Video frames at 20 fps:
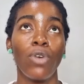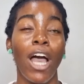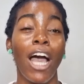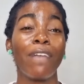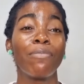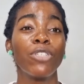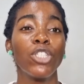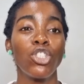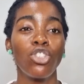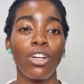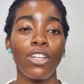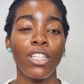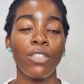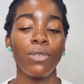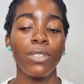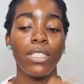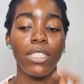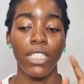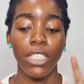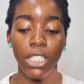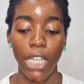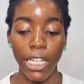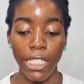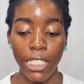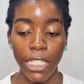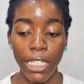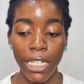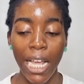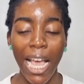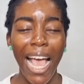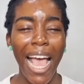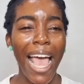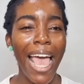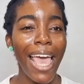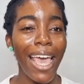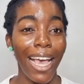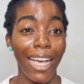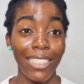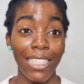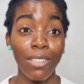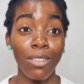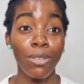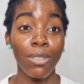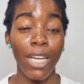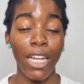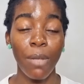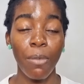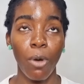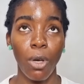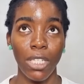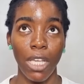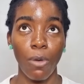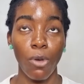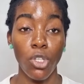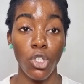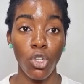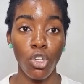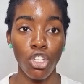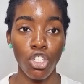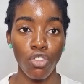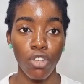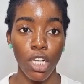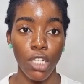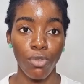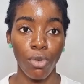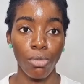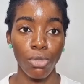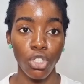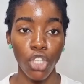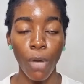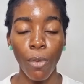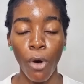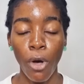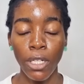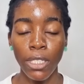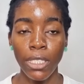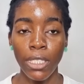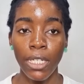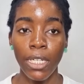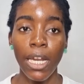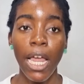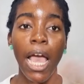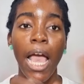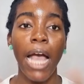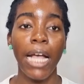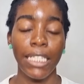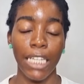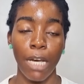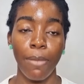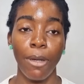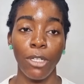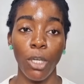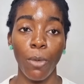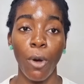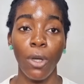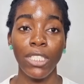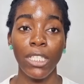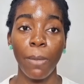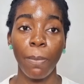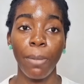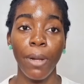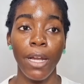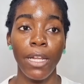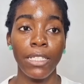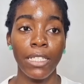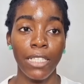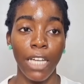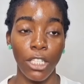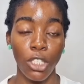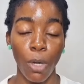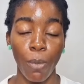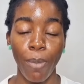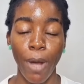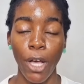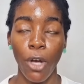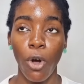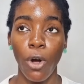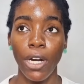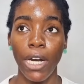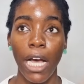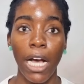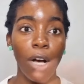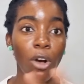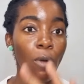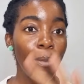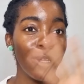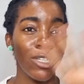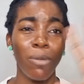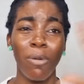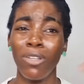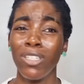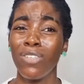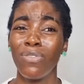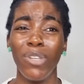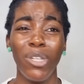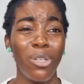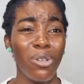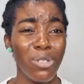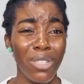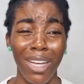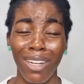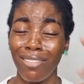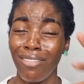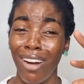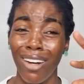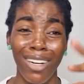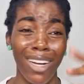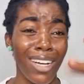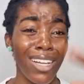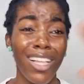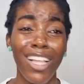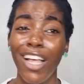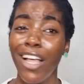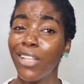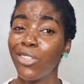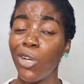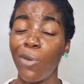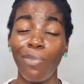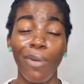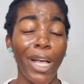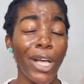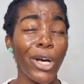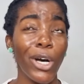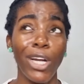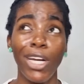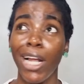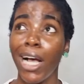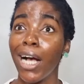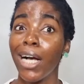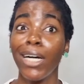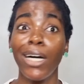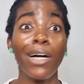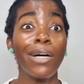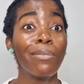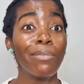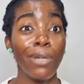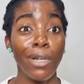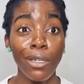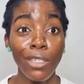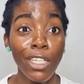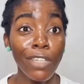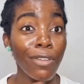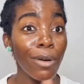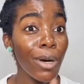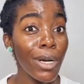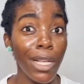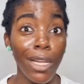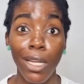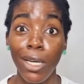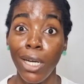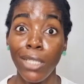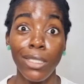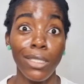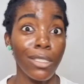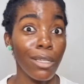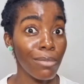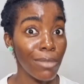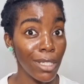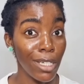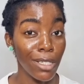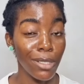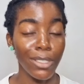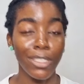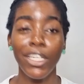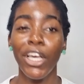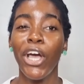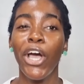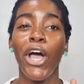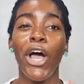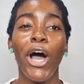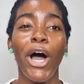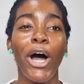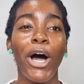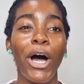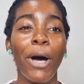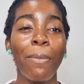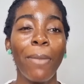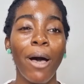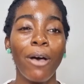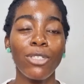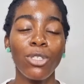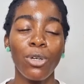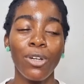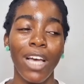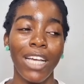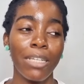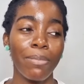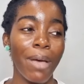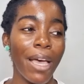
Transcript: been struggling with shedding, excessive shedding, because I was so stressed from job hunting. Check out my job hunting playlist in the top right corner, or my job hunting videos, rather, top right corner. Looking for work in Lagos or something else. I also told you guys that my